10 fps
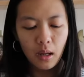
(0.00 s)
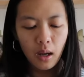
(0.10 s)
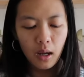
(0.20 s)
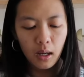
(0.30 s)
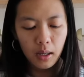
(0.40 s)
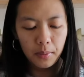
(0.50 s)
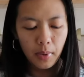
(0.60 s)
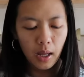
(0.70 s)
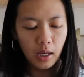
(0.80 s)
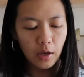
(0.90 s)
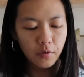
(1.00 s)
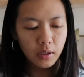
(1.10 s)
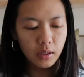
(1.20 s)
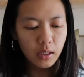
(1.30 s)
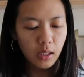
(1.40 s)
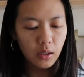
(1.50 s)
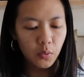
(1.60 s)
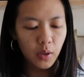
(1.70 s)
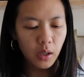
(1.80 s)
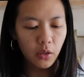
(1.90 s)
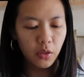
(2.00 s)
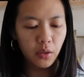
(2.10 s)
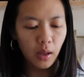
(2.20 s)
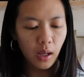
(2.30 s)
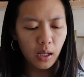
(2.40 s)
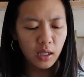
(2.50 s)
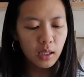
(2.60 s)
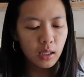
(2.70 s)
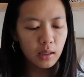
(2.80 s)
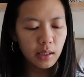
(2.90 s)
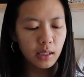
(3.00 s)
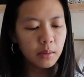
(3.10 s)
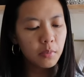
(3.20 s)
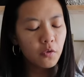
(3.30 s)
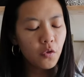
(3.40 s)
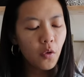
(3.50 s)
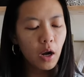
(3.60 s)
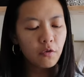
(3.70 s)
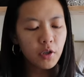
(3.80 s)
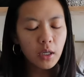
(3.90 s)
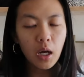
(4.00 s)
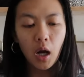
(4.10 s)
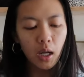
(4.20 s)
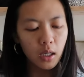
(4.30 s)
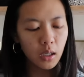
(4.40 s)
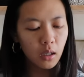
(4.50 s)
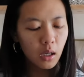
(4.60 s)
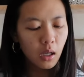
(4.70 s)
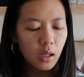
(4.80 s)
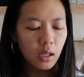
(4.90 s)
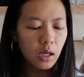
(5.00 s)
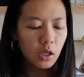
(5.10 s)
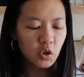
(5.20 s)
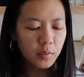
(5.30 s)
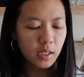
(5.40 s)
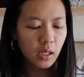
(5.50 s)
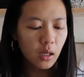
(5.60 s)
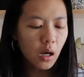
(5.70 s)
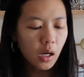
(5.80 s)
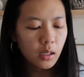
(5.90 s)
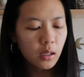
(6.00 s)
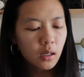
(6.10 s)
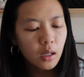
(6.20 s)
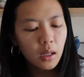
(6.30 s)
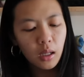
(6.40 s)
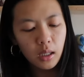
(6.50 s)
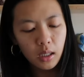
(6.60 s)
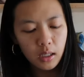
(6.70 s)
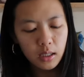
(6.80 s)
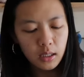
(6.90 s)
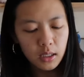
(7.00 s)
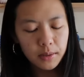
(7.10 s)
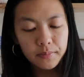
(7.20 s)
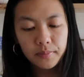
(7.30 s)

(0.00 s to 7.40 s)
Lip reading: I haven't knit with anything linen before. I've done cotton, like 100% cotton, and